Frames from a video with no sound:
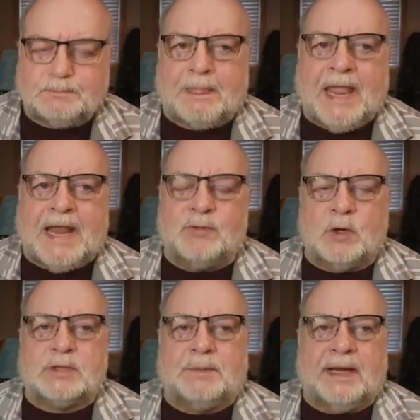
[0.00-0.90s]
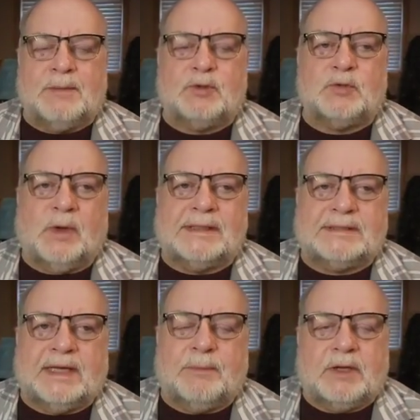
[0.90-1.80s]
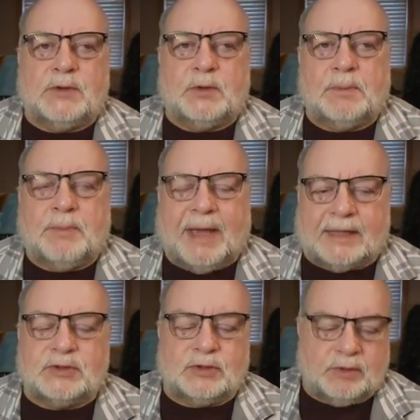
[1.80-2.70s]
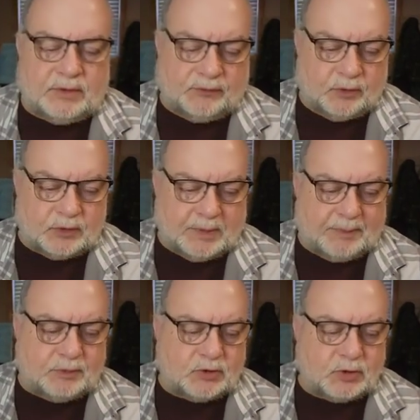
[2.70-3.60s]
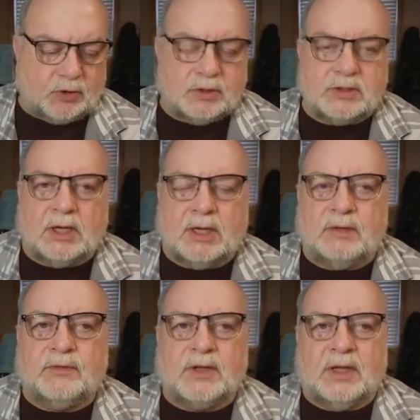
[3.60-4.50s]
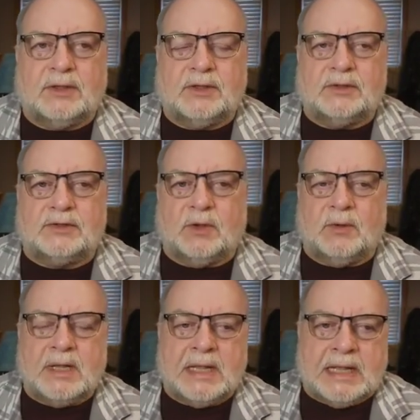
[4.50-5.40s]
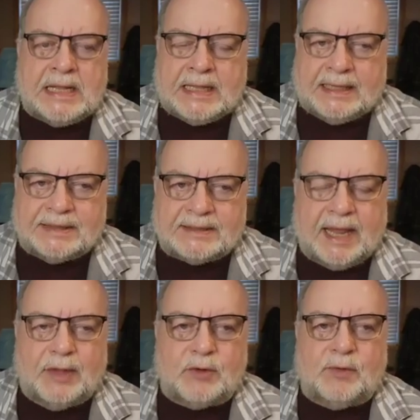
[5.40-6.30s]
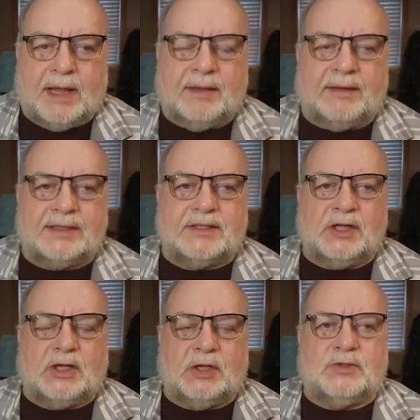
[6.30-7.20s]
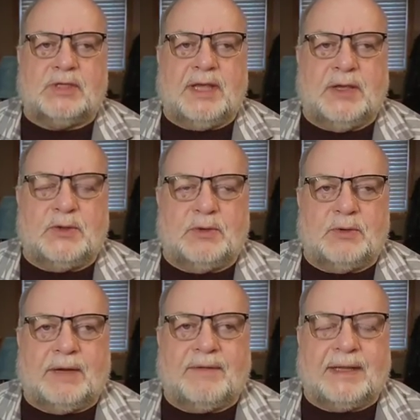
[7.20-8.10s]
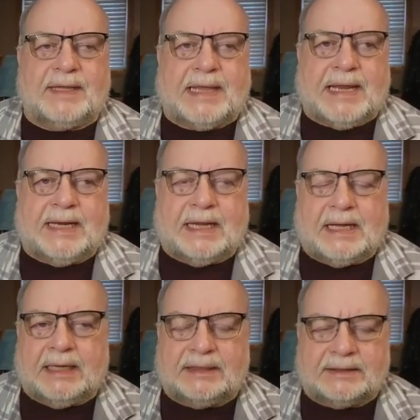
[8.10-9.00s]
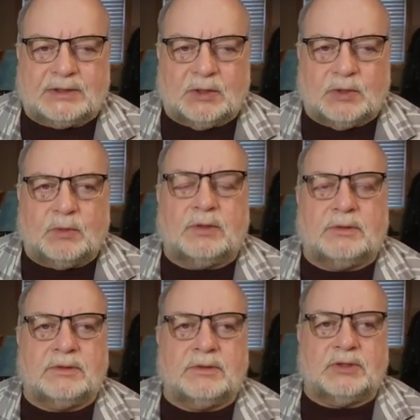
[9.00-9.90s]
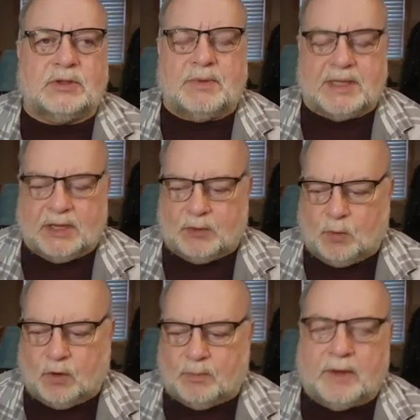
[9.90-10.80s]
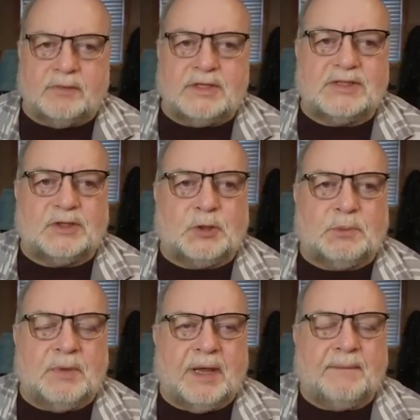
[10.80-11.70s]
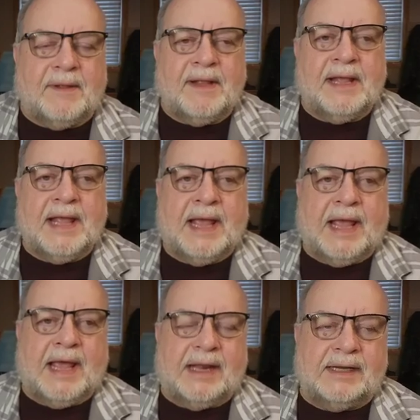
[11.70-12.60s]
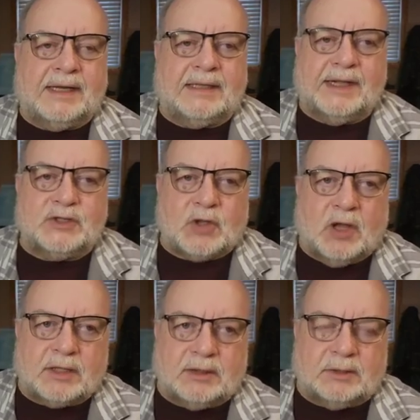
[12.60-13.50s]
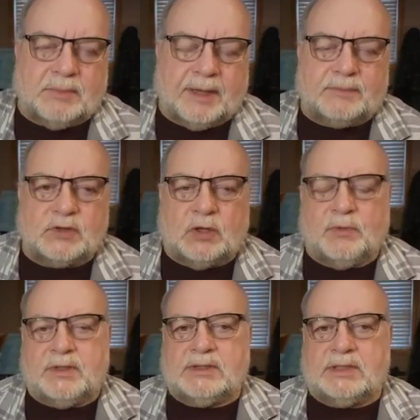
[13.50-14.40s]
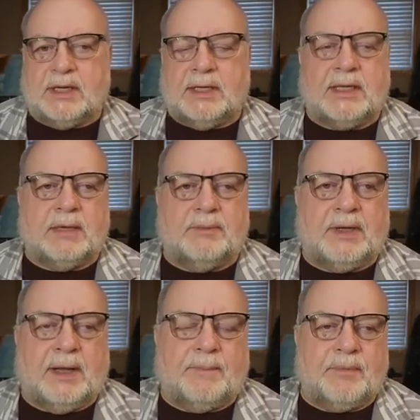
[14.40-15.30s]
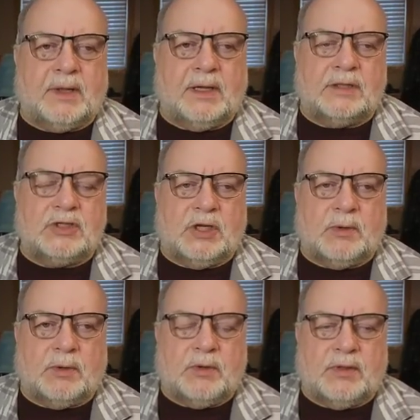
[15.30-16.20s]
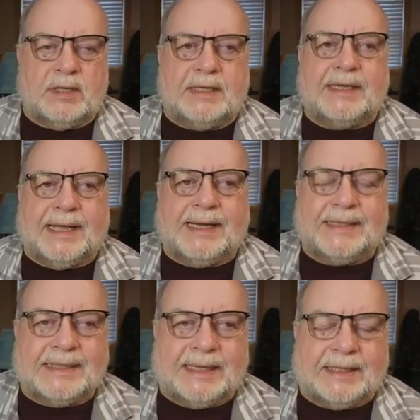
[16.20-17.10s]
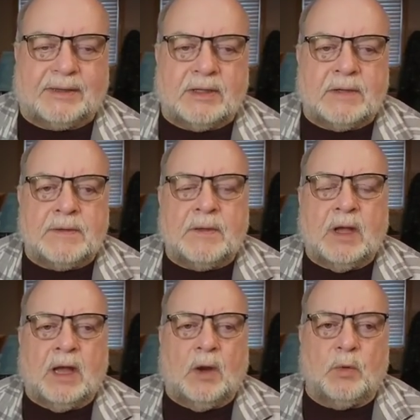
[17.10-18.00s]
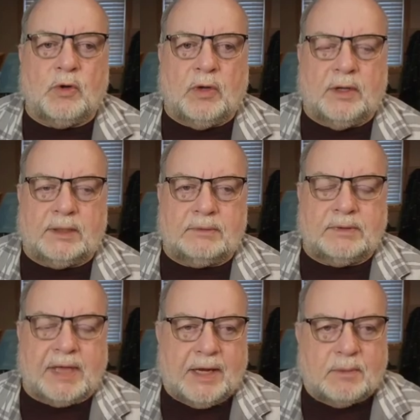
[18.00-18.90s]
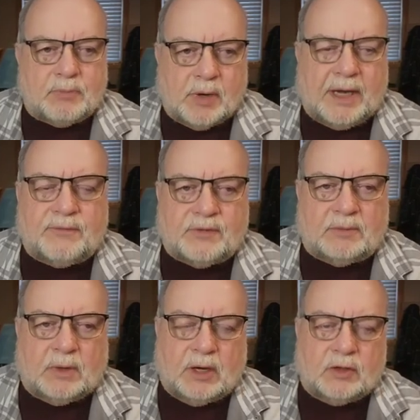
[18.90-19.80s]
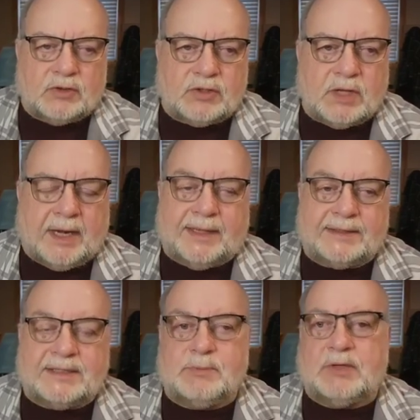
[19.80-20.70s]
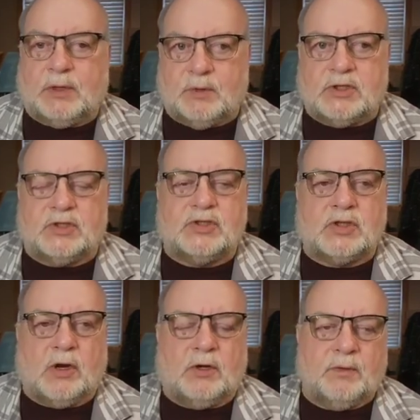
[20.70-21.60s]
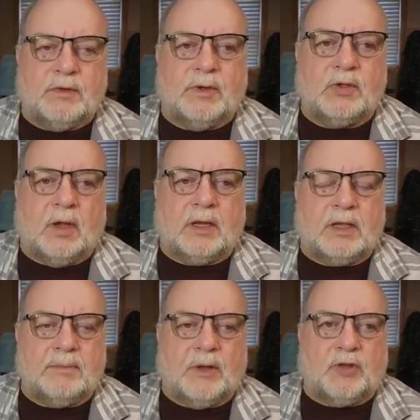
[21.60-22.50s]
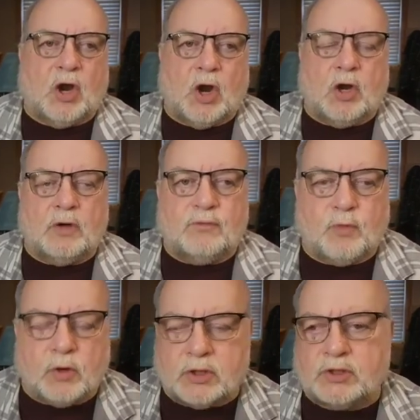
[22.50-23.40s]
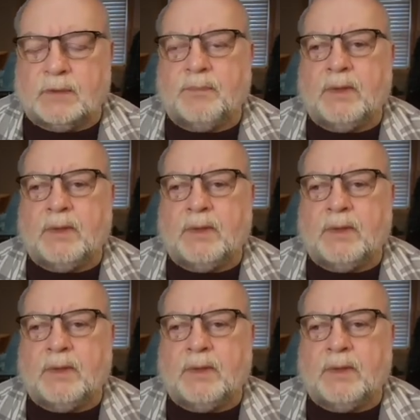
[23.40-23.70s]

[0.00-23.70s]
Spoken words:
And of course, my name is Wes, and I'm the interim pastor at the First Baptist Church of Cutler. So let's gather around, let's sit close together. I've got the heat on, and so we should be getting warm here in just a little bit. And let's talk a little bit. So this Sunday coming up, January the 19th, we're going to take a break from our study. It seems like we just started. We've been talking about the heart of worship.